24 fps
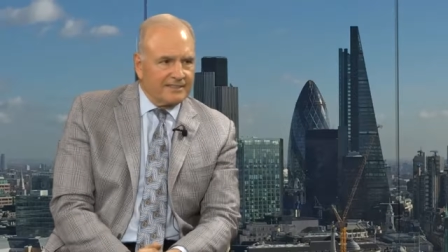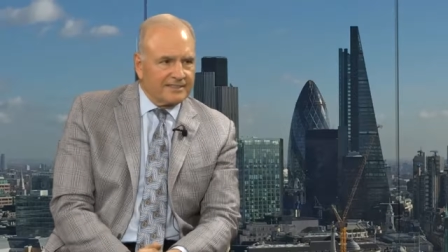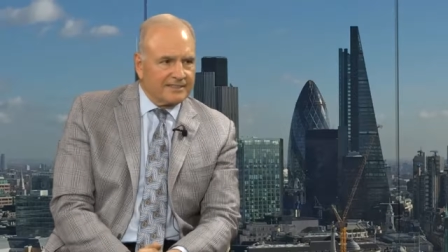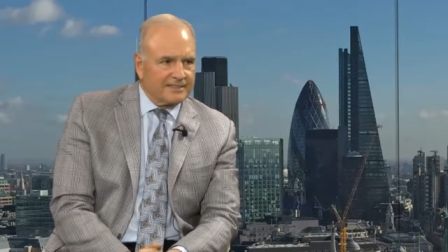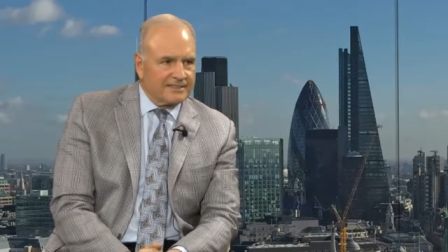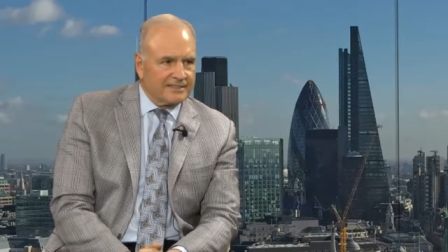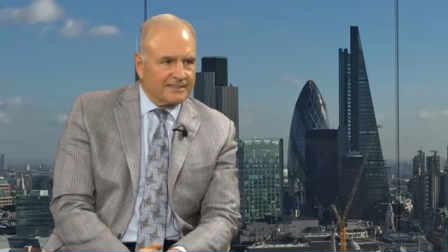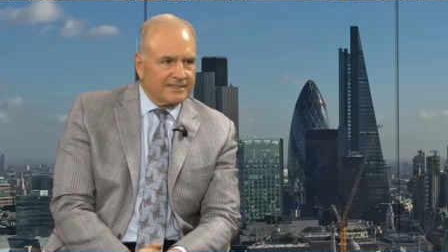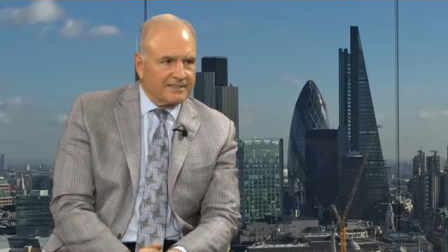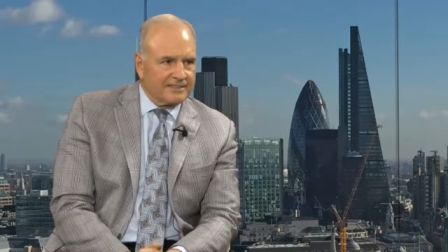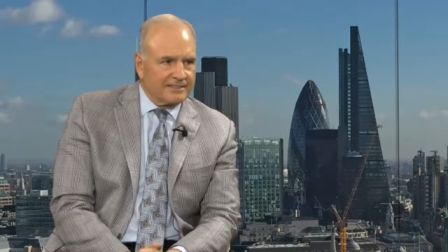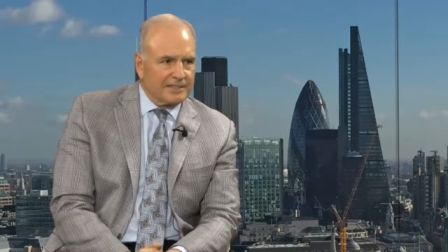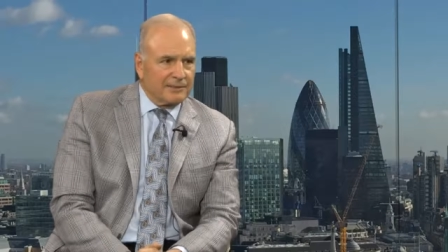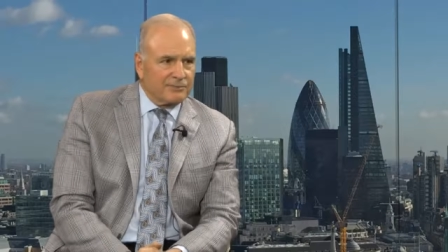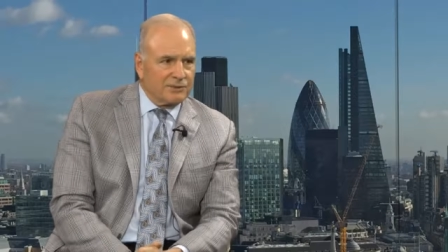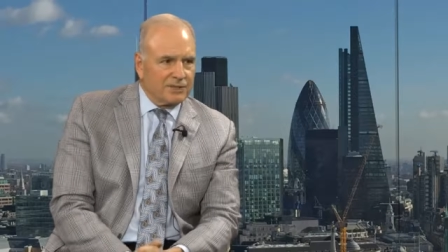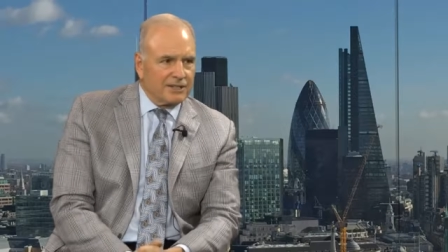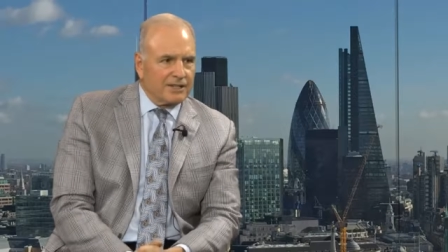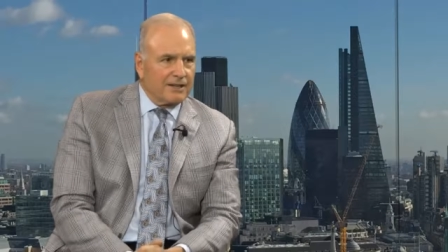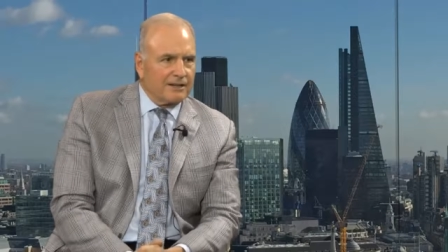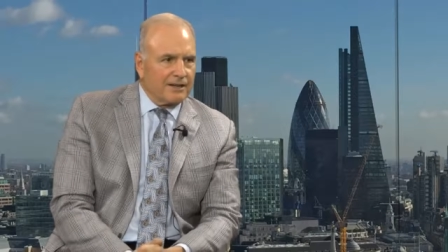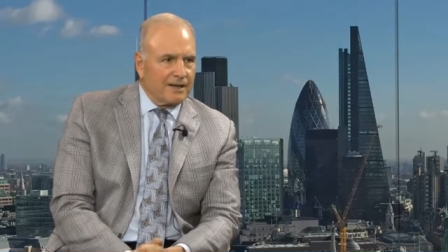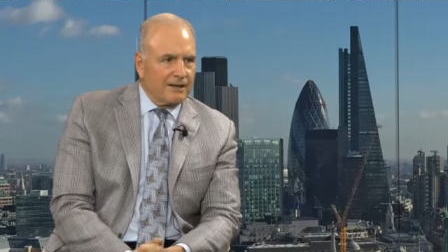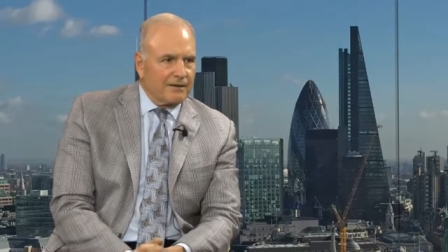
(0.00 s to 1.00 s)
It's
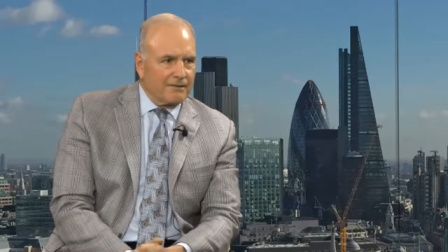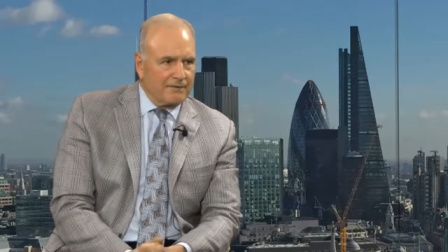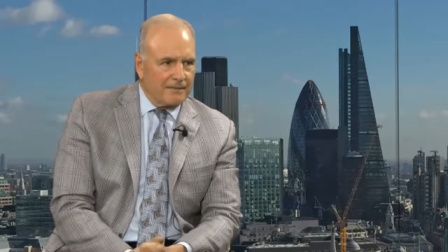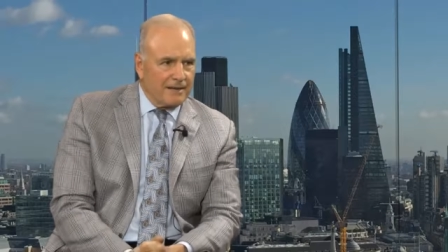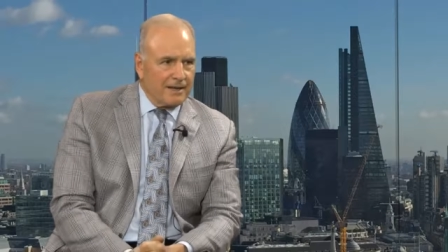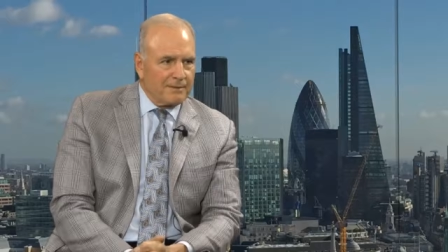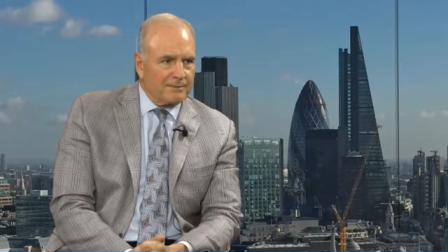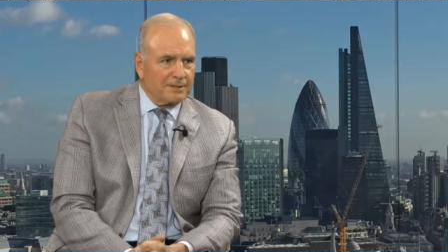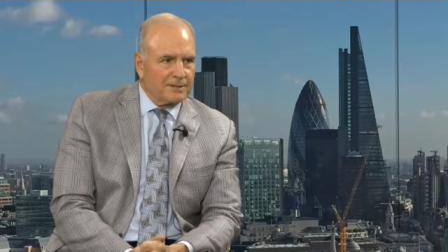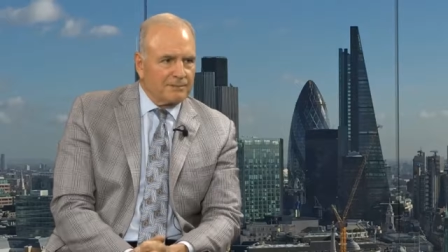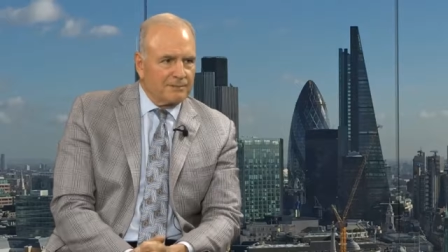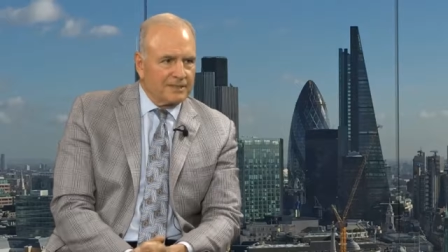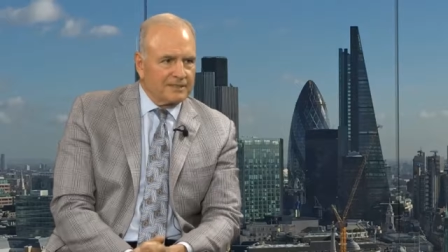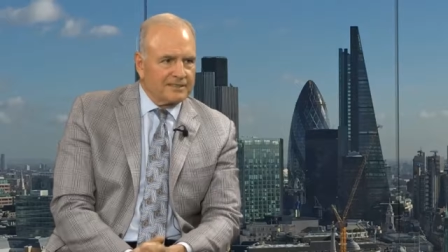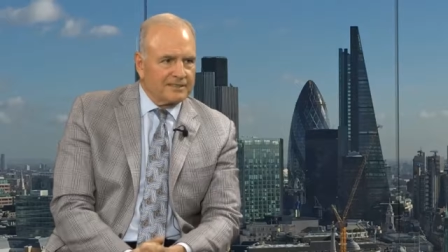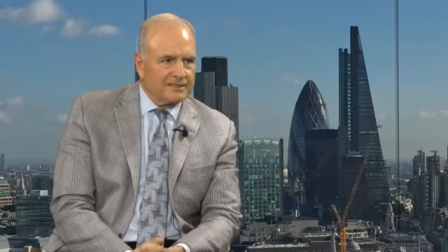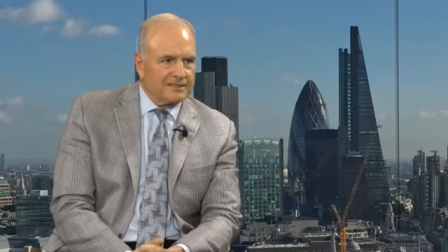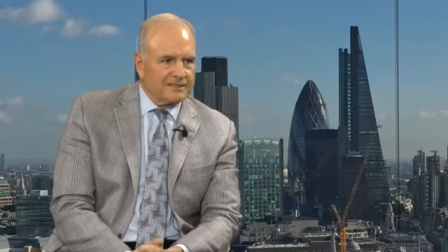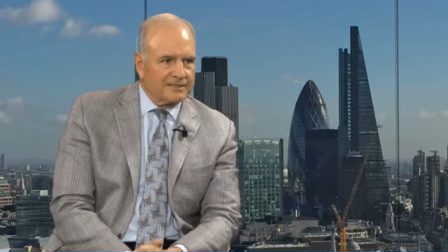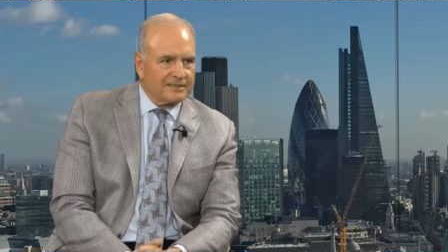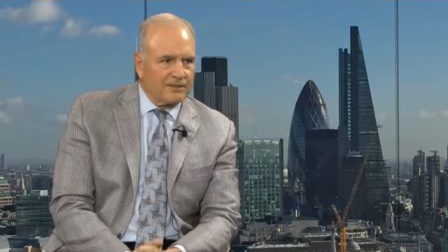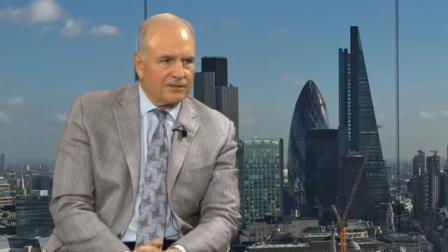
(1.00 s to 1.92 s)
somewhat a, a, family business.